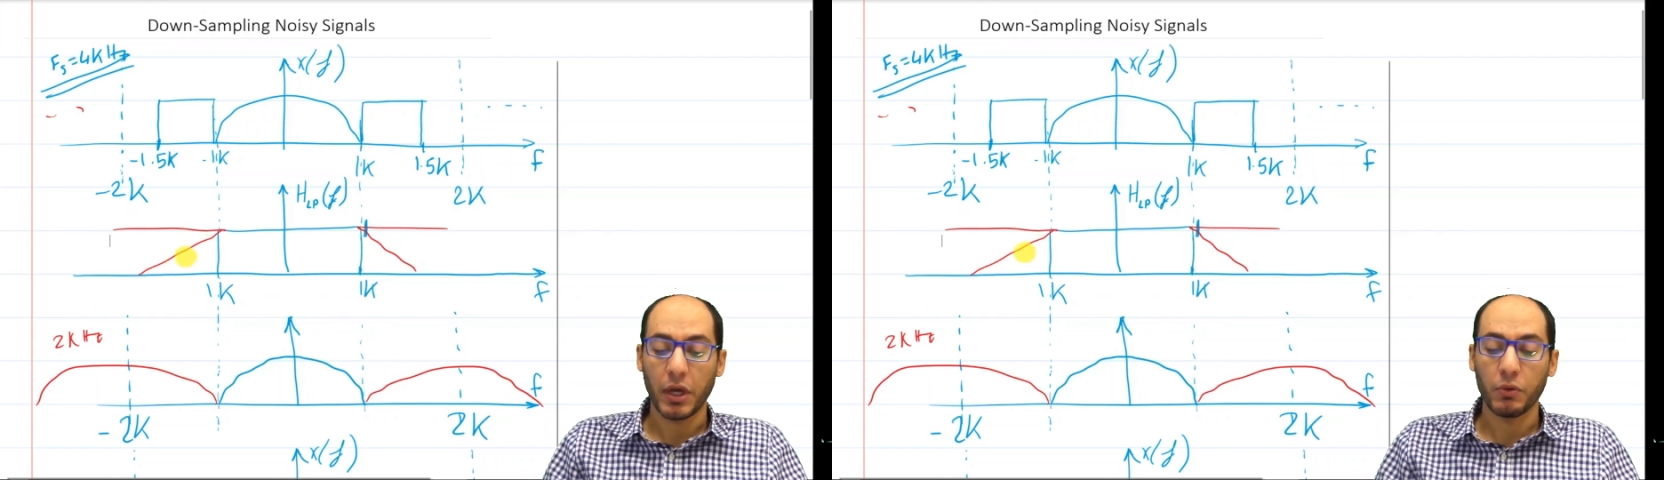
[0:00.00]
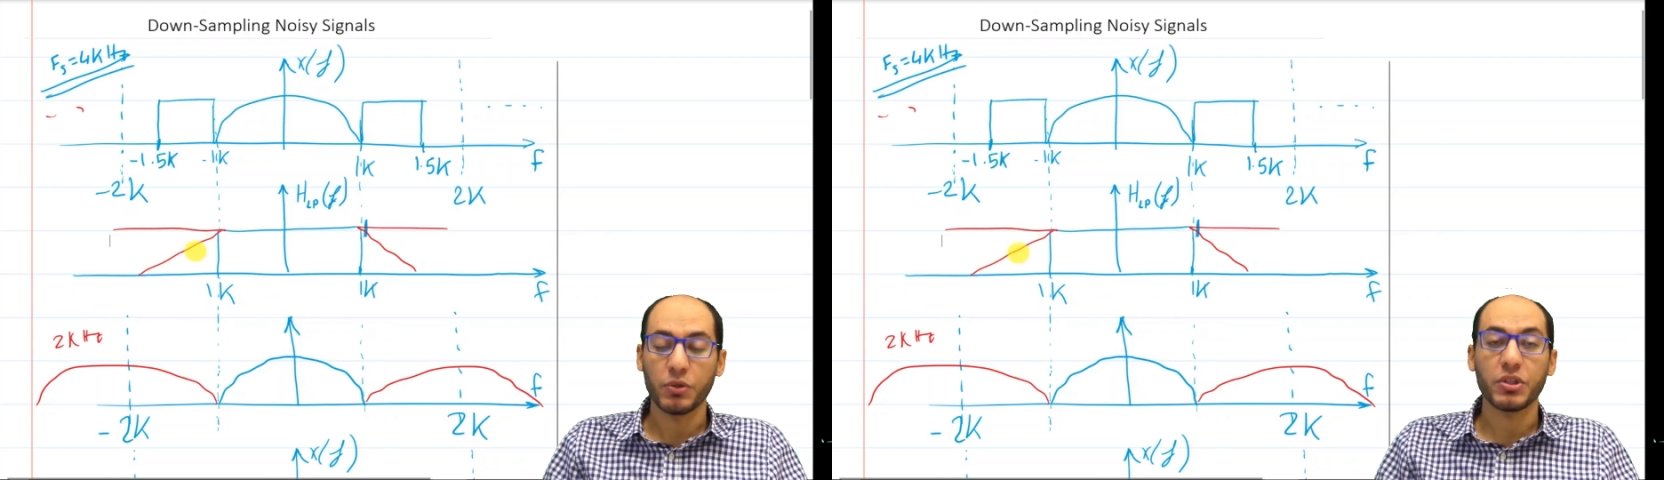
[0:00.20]

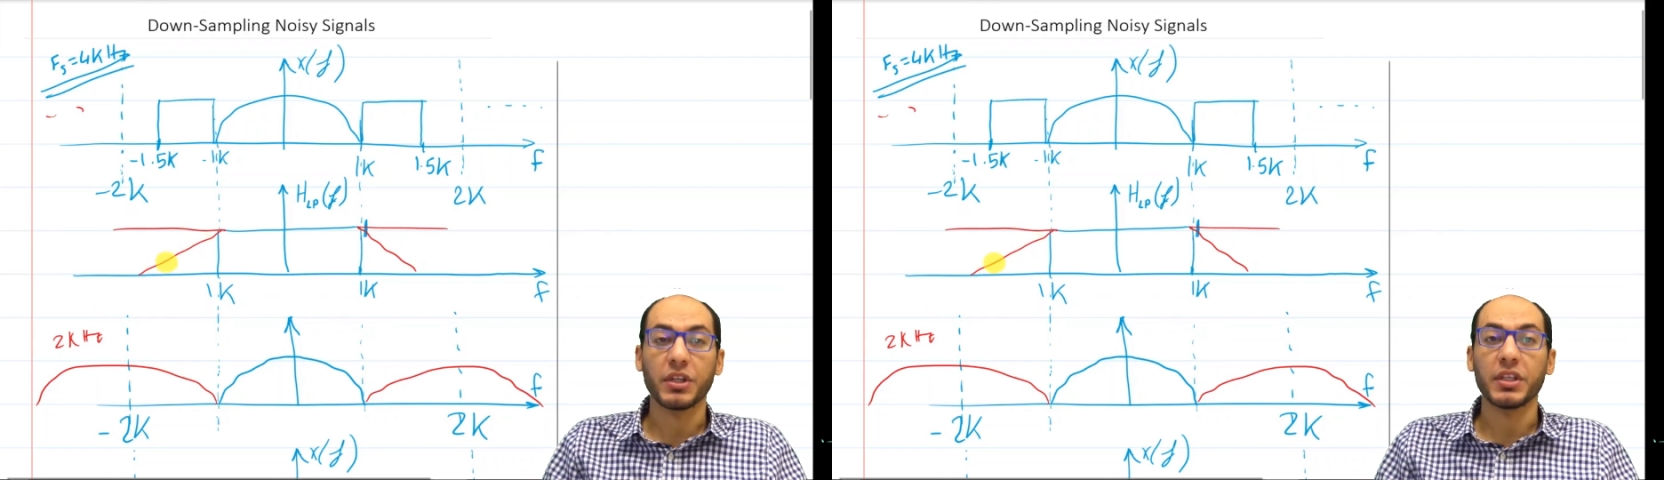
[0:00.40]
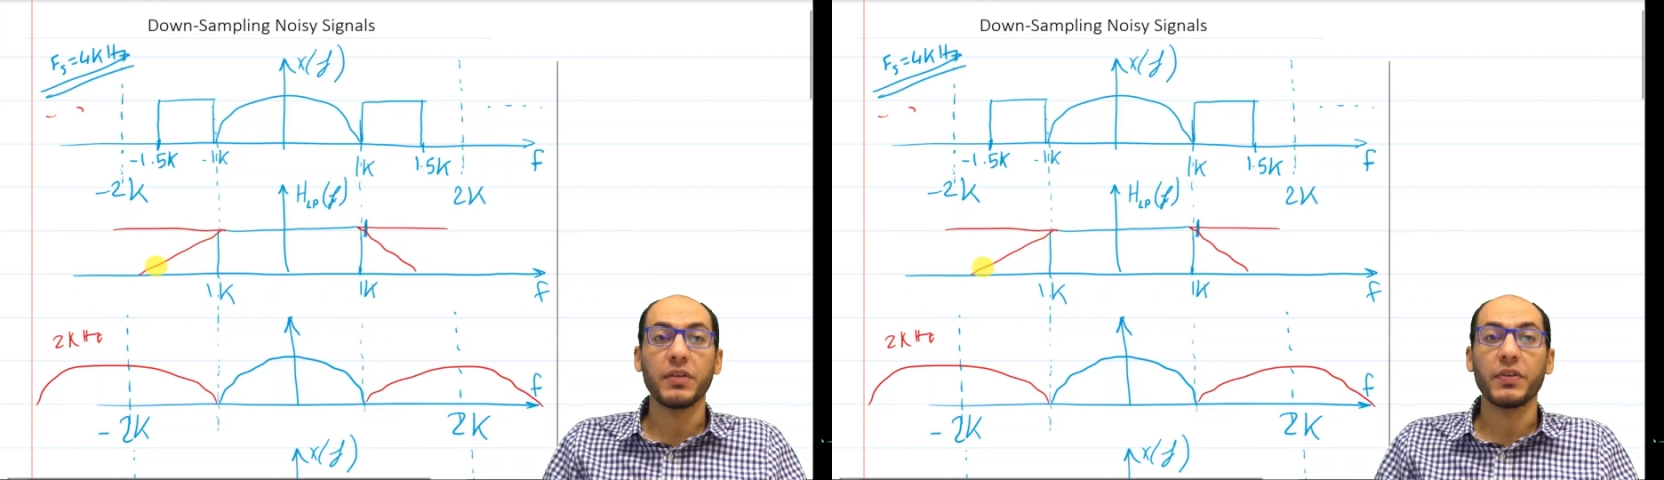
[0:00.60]
and we do
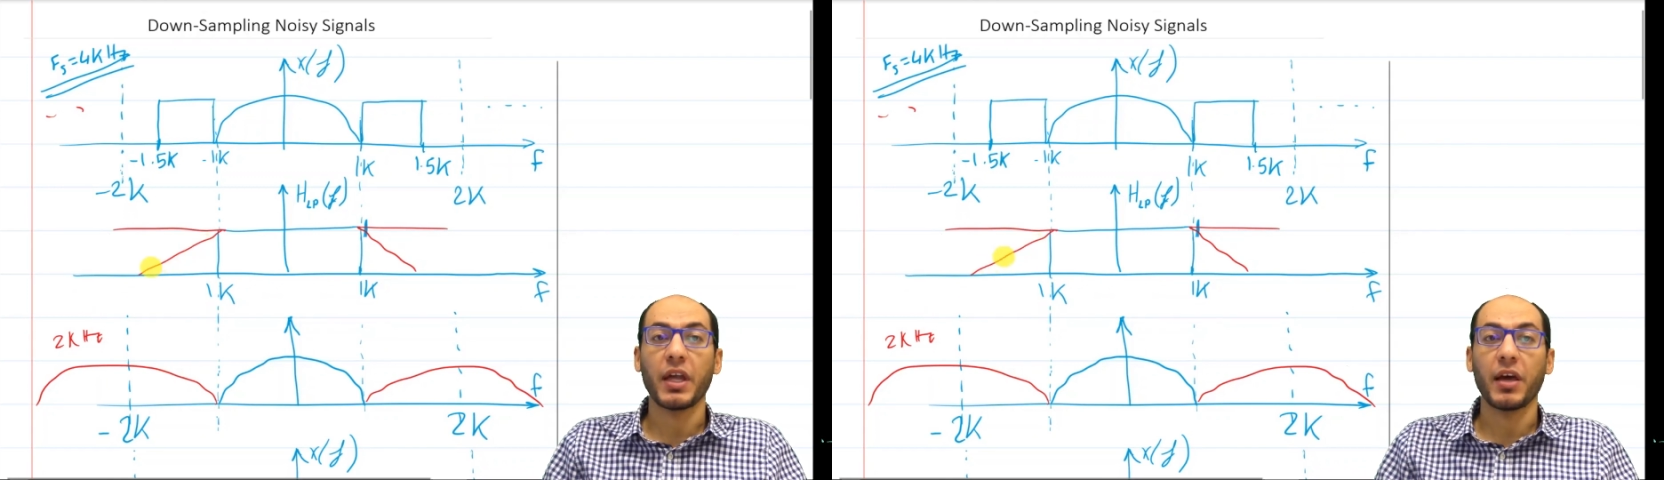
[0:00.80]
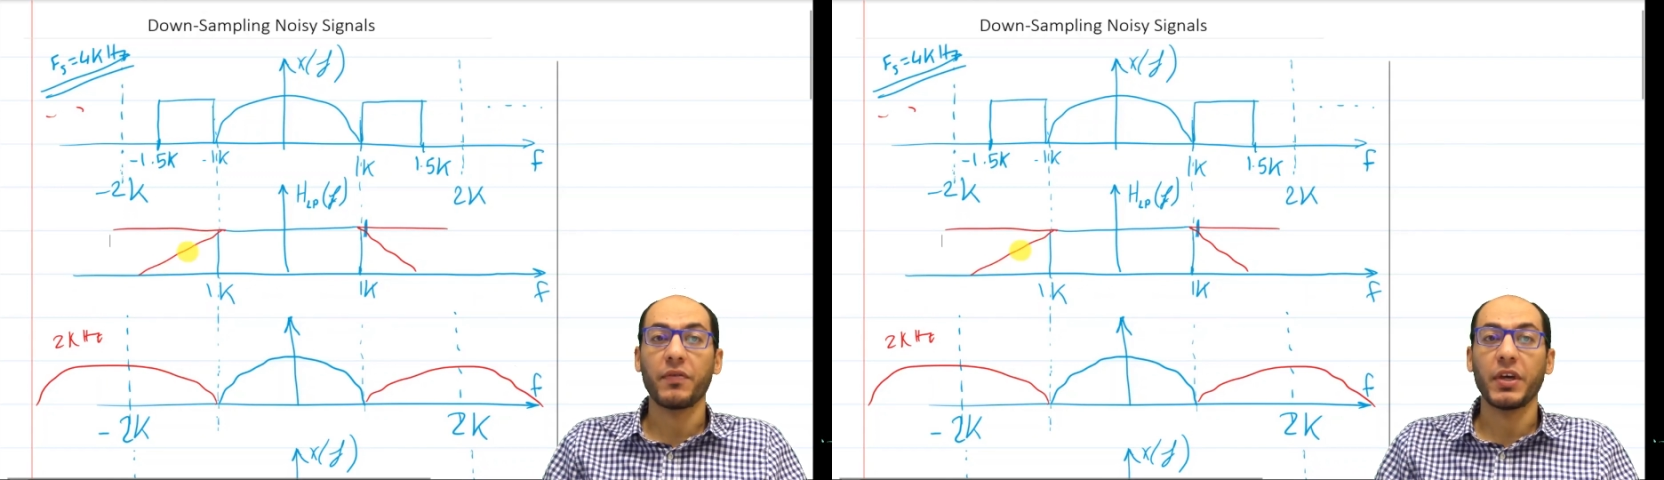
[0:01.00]
not
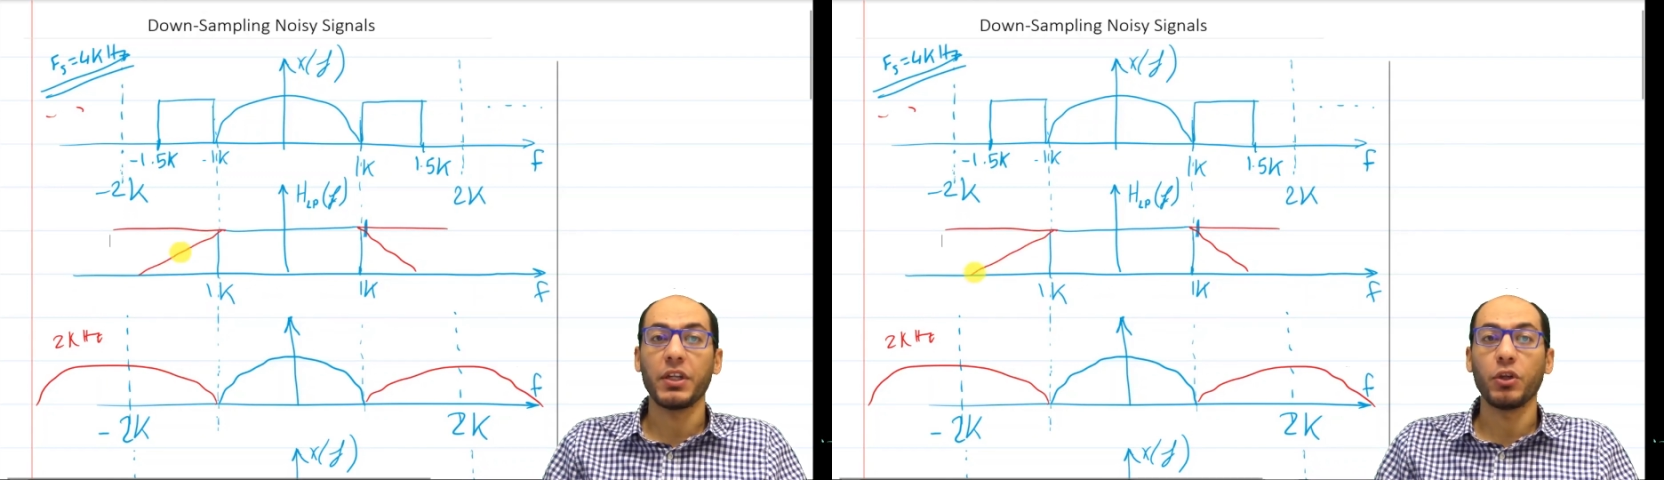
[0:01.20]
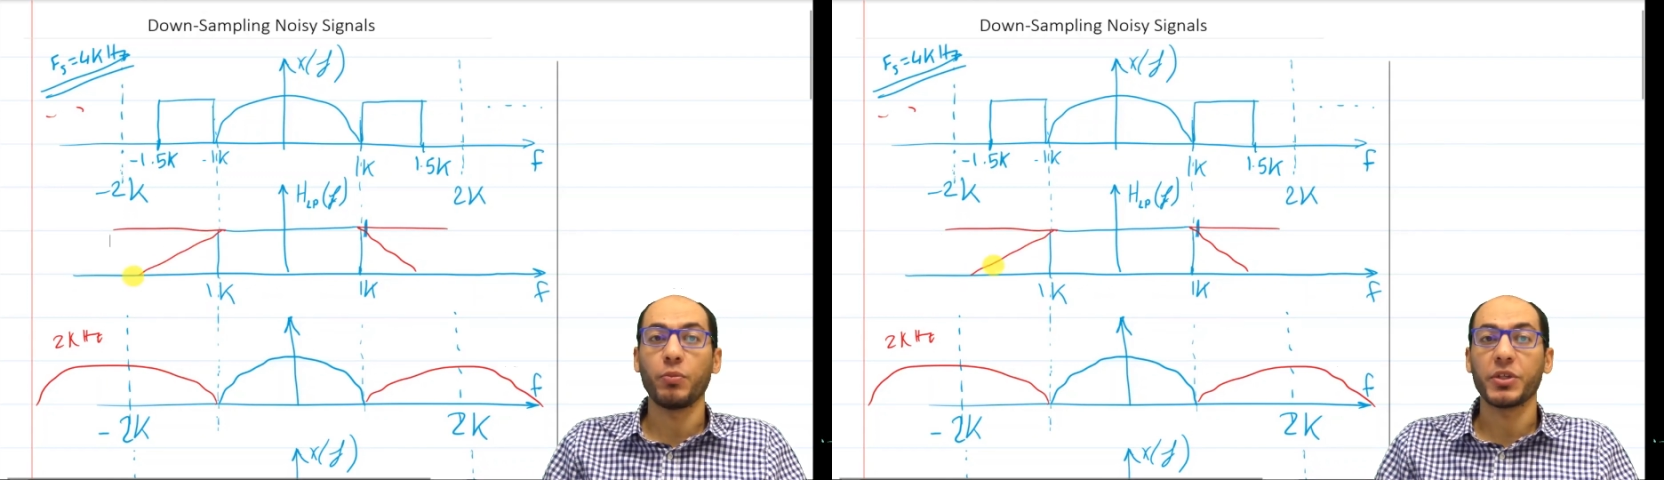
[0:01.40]
even have
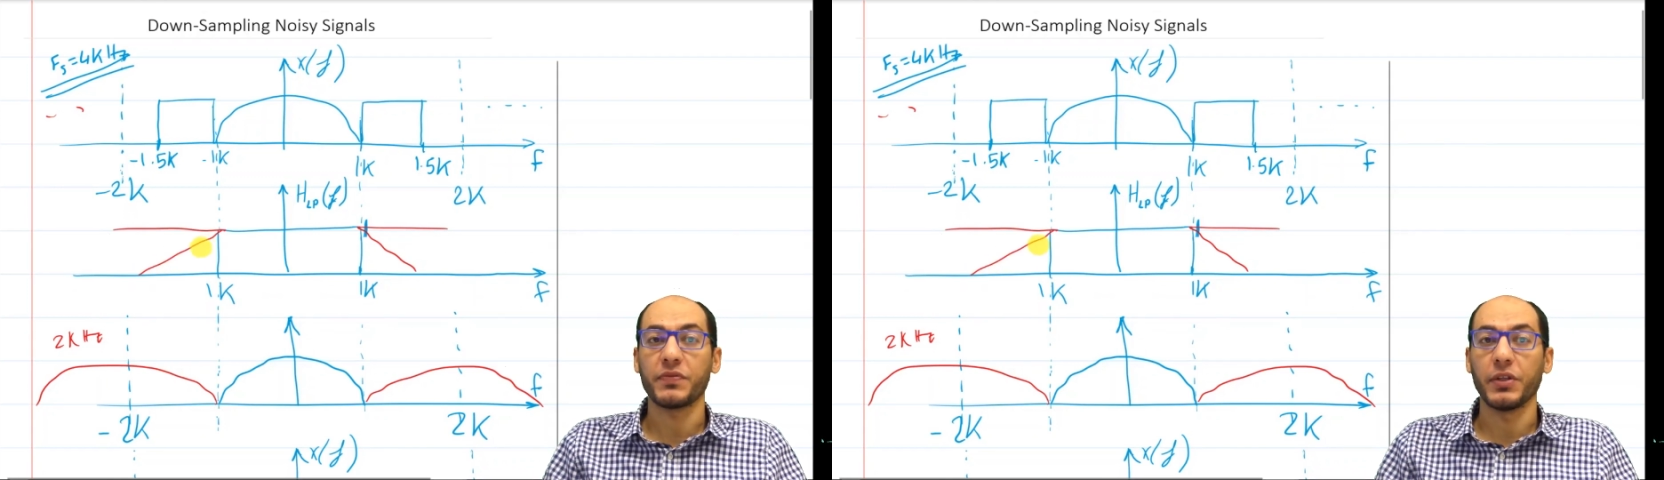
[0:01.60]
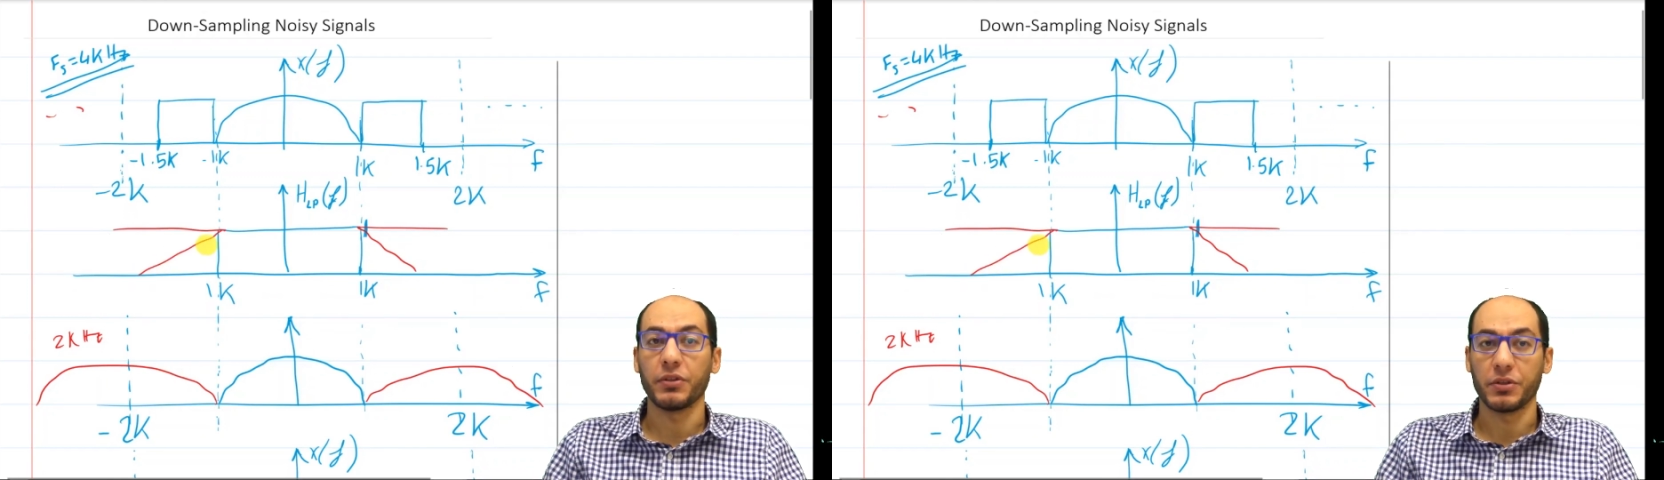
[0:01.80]
any
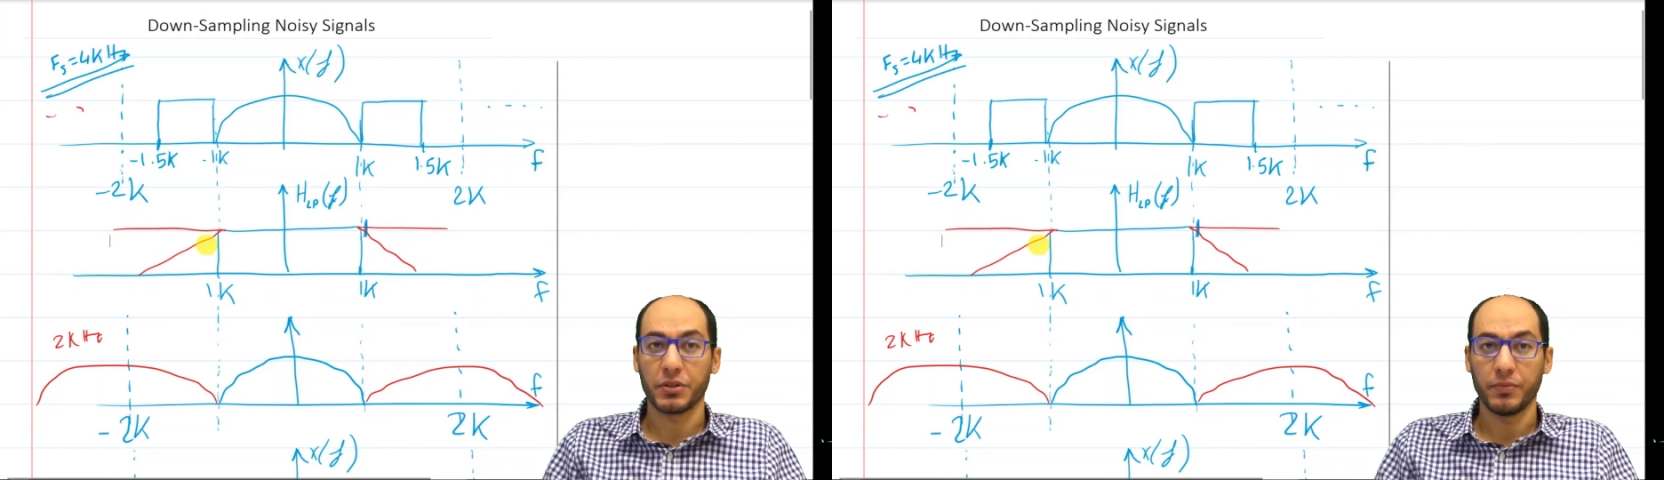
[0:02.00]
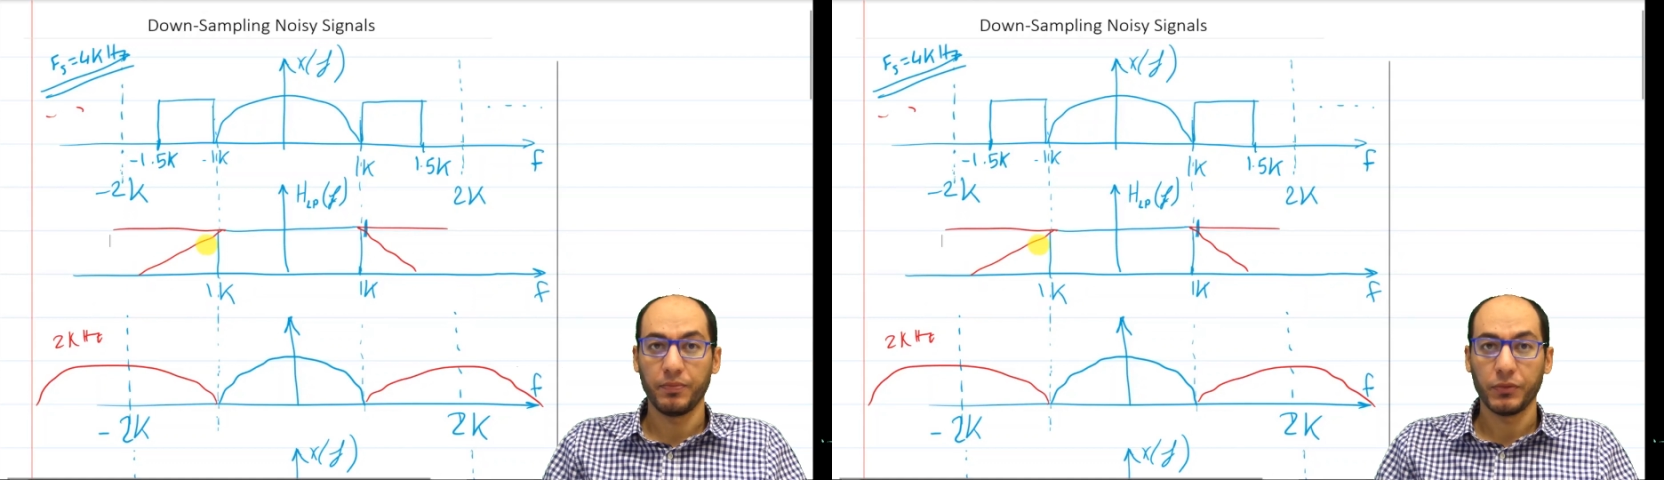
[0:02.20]
low-pass filters.